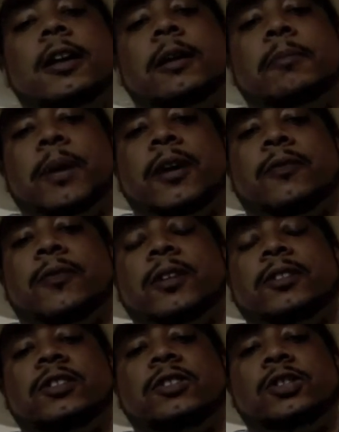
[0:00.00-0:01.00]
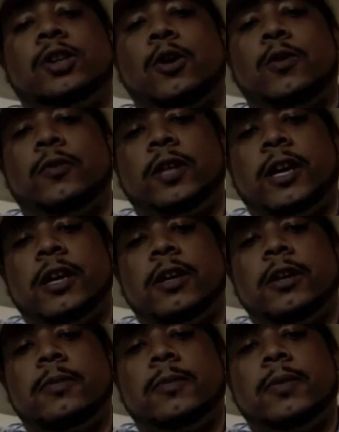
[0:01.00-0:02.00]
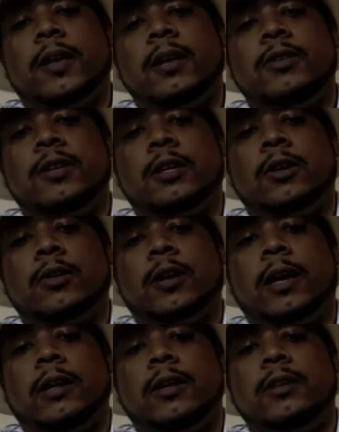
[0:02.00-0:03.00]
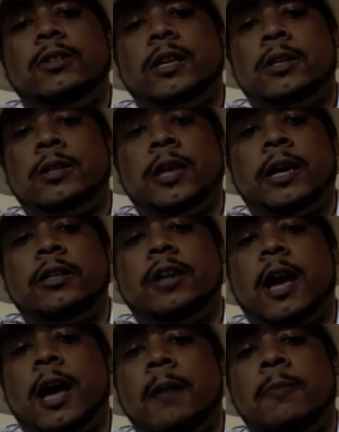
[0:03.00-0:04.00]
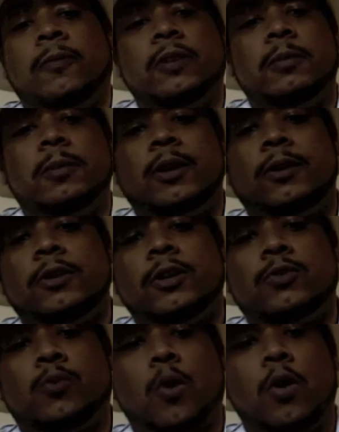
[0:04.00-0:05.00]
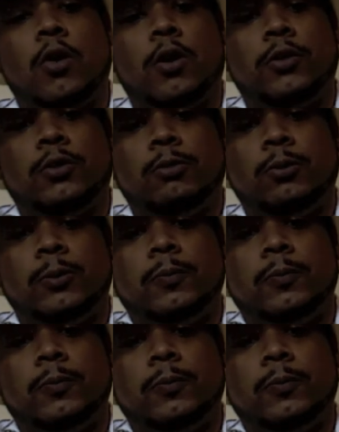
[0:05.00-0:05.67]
It manifests itself there as in, okay, let's say that dime female does walk on through